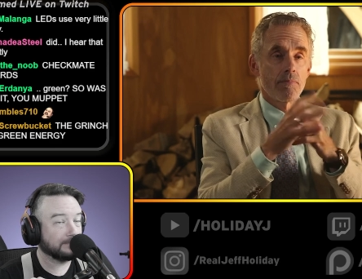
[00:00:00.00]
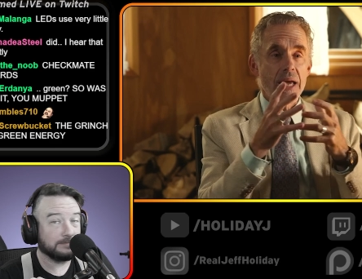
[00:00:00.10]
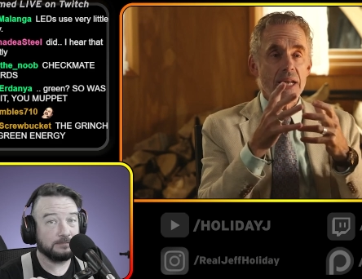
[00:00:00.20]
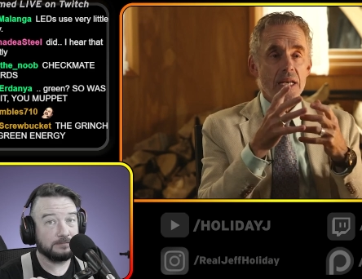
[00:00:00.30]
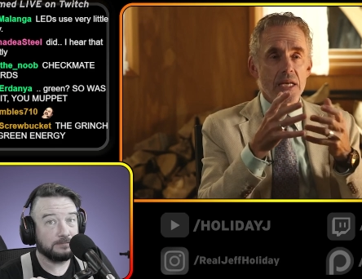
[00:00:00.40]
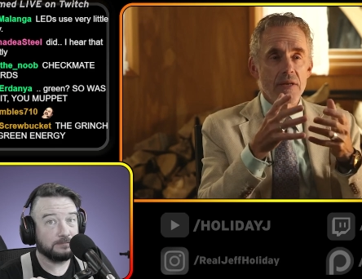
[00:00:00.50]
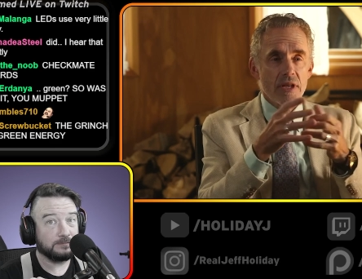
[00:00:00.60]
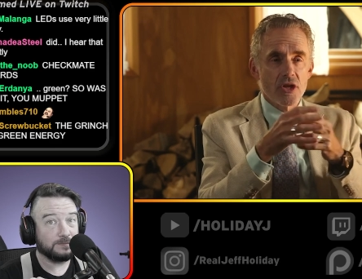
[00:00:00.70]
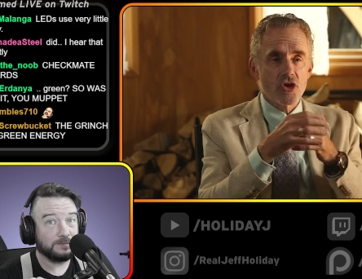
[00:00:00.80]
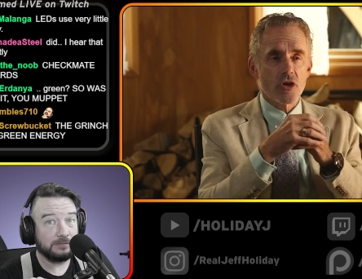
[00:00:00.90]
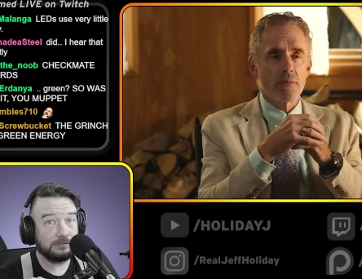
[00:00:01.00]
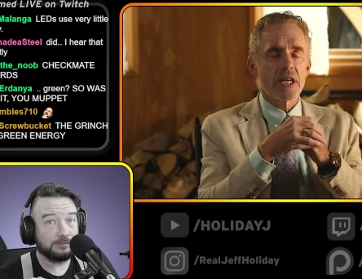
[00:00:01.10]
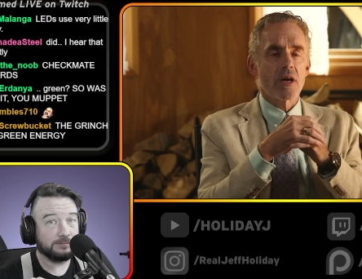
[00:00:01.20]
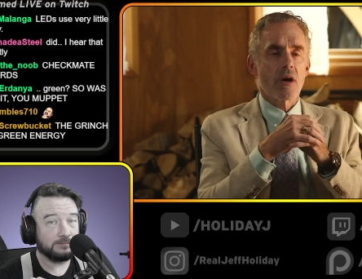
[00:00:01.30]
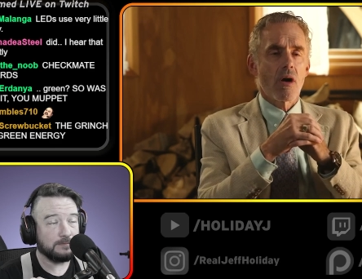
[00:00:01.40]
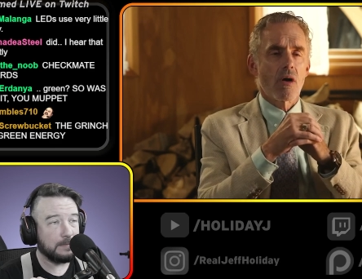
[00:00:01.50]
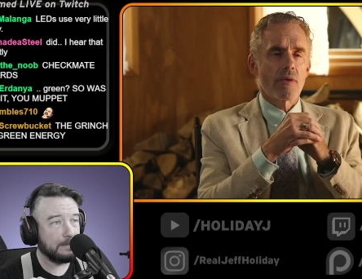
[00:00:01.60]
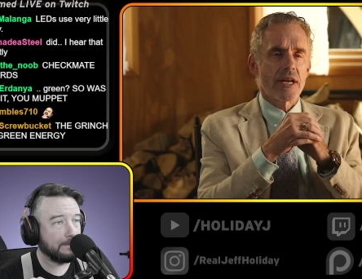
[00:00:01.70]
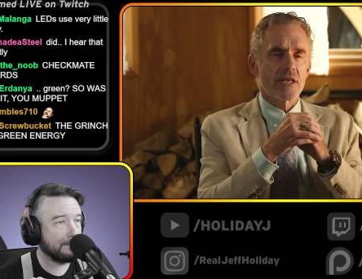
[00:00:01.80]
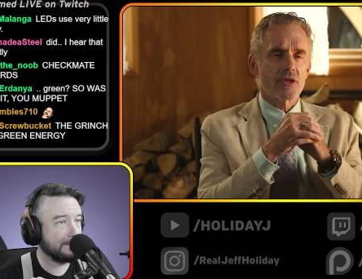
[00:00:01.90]
Speaker 1: Many, even in Germany, are
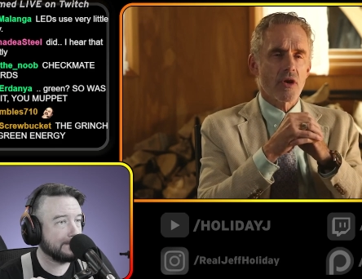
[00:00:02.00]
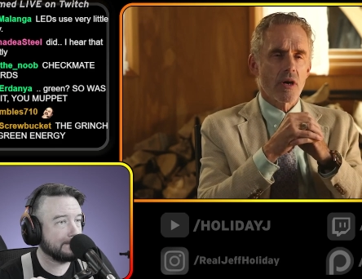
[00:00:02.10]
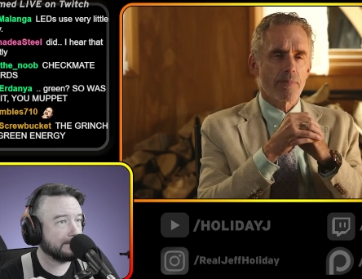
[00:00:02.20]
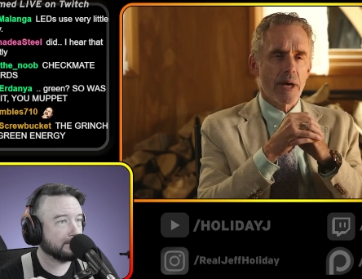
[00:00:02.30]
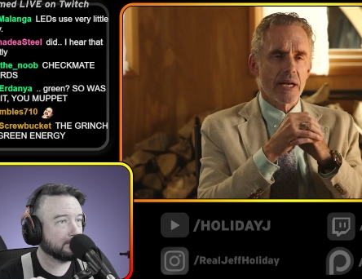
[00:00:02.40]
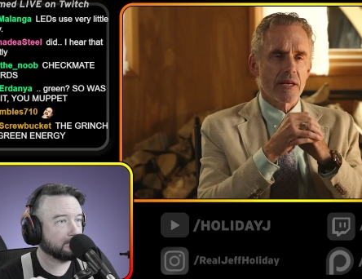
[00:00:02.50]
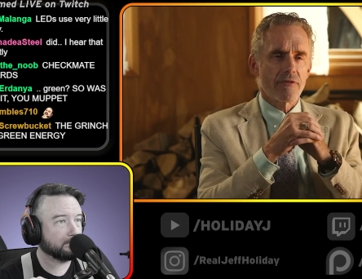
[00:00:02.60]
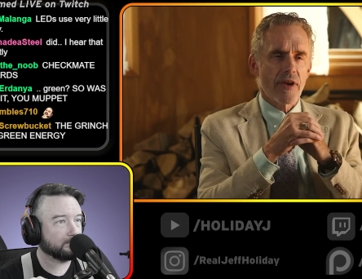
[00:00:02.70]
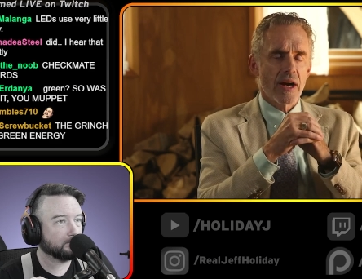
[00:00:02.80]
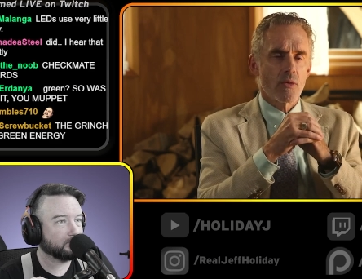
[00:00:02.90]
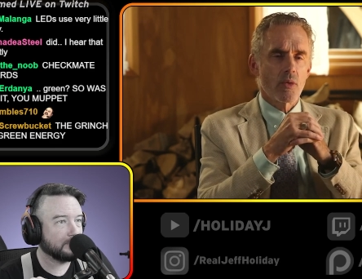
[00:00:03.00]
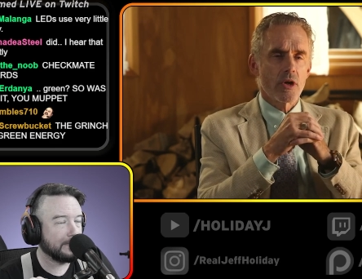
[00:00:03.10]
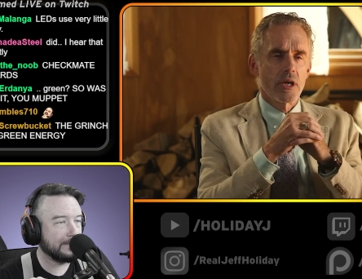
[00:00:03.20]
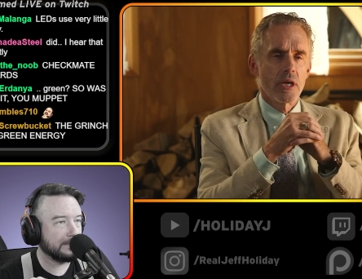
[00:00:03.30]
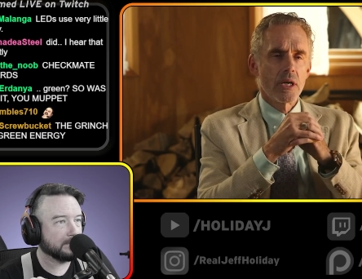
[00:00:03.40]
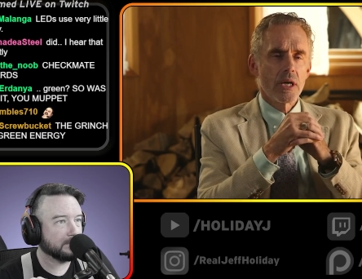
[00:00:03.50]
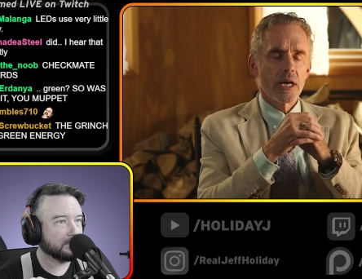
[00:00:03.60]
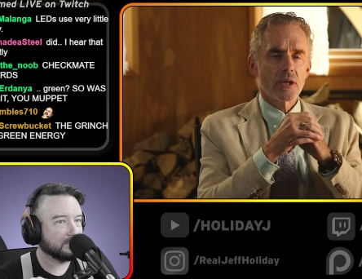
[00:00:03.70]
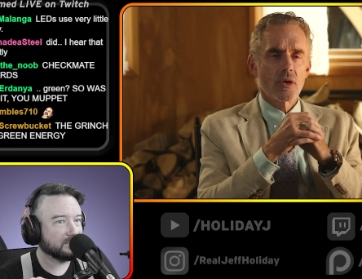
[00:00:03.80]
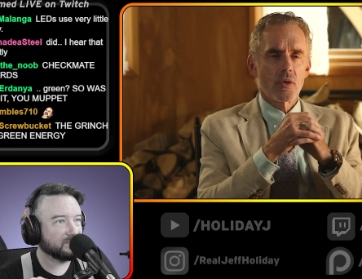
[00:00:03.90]
already stockpiling firewood
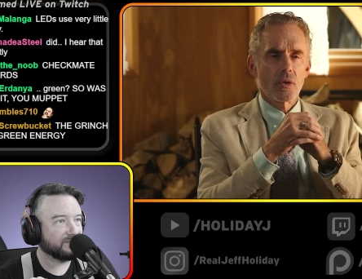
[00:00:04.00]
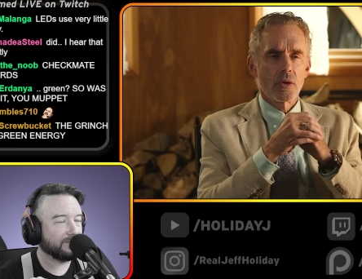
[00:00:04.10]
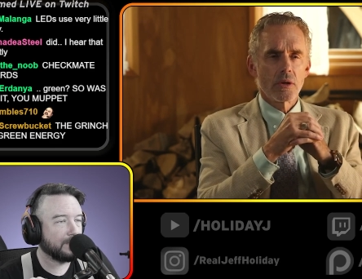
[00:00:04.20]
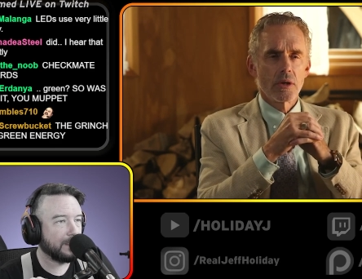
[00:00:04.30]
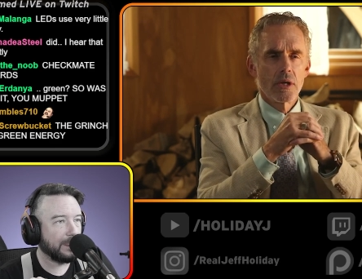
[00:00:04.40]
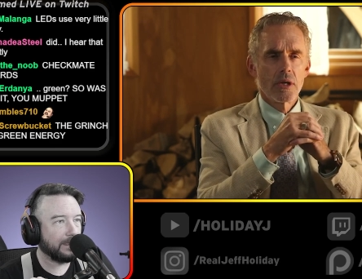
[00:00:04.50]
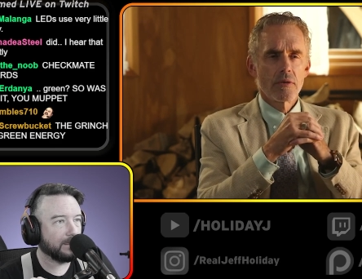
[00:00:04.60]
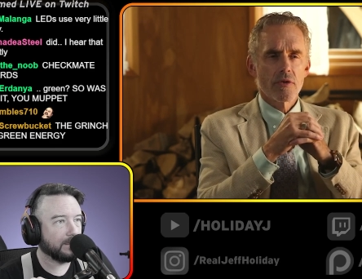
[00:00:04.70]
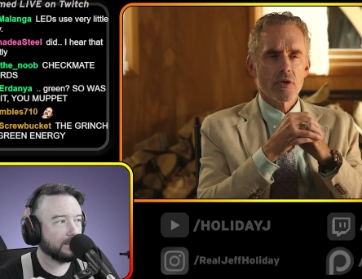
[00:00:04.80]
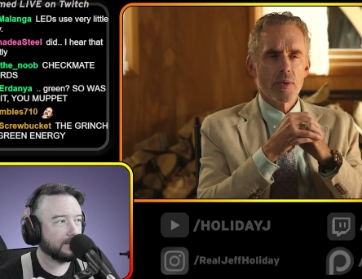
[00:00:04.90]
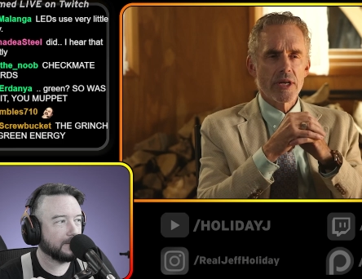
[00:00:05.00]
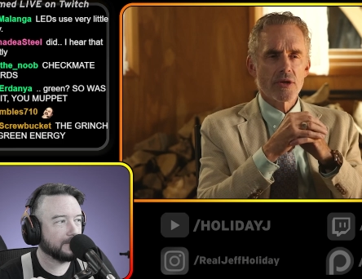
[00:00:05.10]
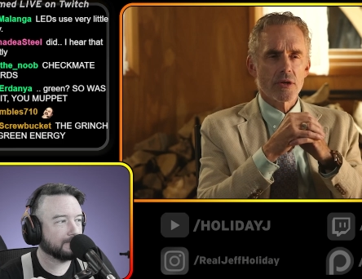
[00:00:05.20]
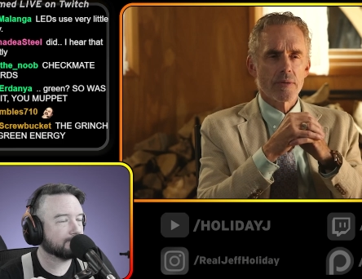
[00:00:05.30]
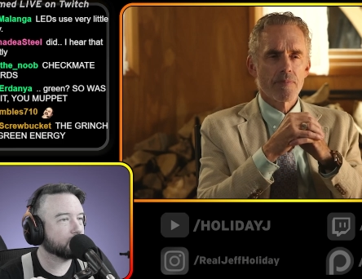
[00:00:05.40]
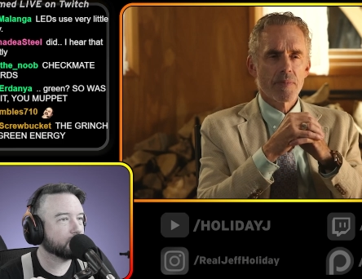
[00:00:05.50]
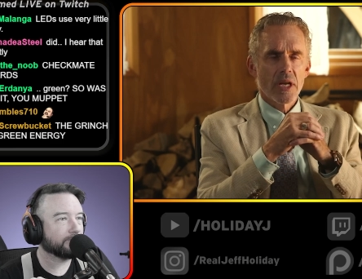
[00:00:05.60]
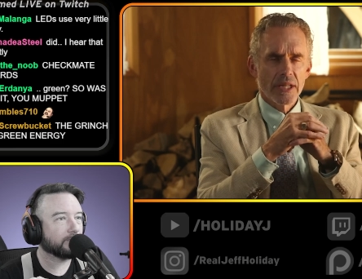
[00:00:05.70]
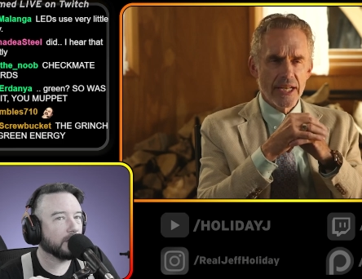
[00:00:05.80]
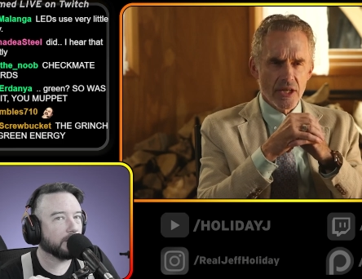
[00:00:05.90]
and coal for the winter,
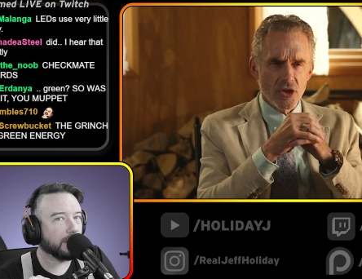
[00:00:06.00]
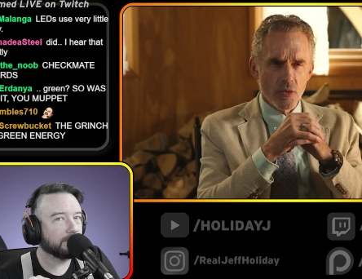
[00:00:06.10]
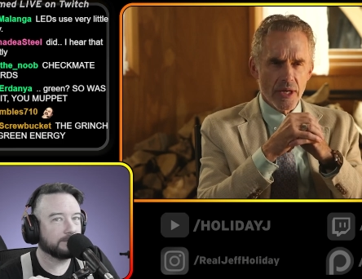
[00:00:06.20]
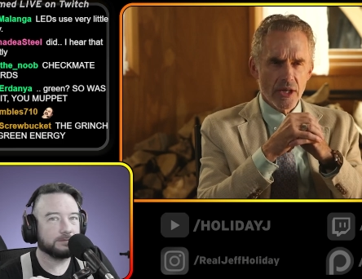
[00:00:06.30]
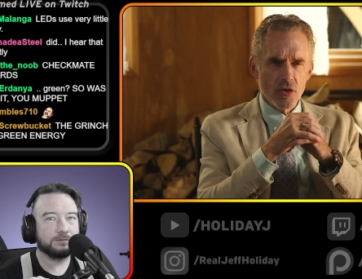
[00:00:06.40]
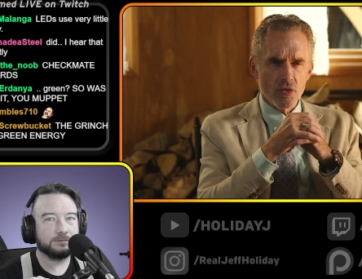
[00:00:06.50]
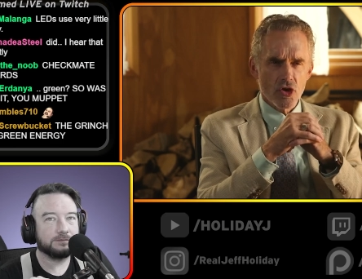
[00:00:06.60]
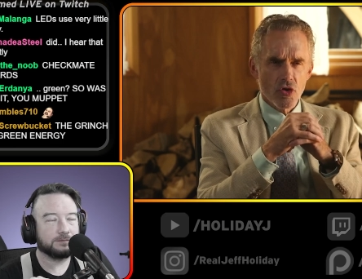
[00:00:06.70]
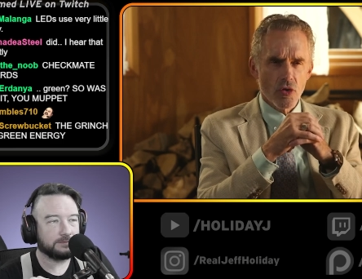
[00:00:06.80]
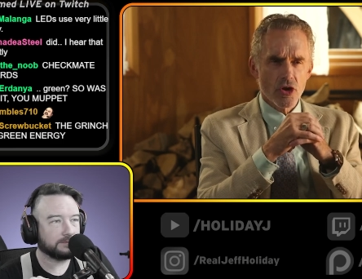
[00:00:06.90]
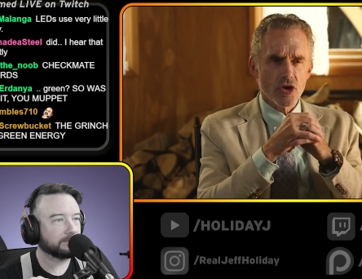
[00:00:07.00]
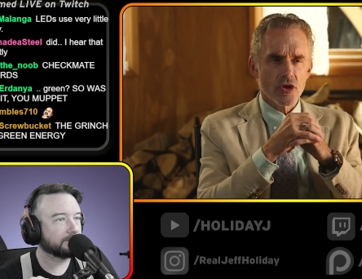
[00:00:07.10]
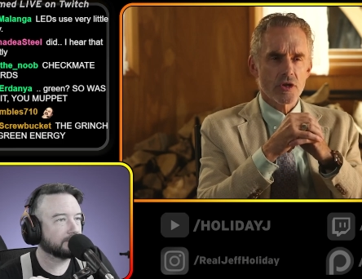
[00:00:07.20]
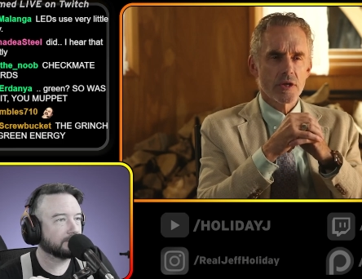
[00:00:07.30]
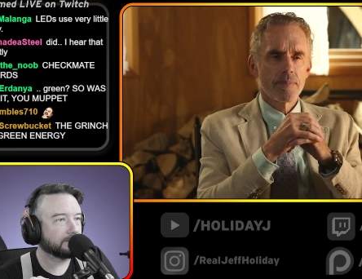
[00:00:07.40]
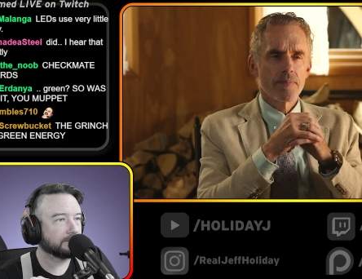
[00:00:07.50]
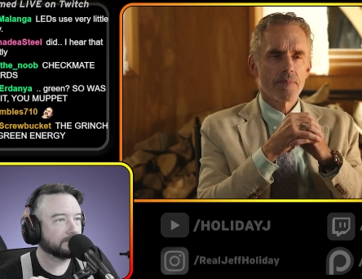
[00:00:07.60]
okay. leading to acute shortages.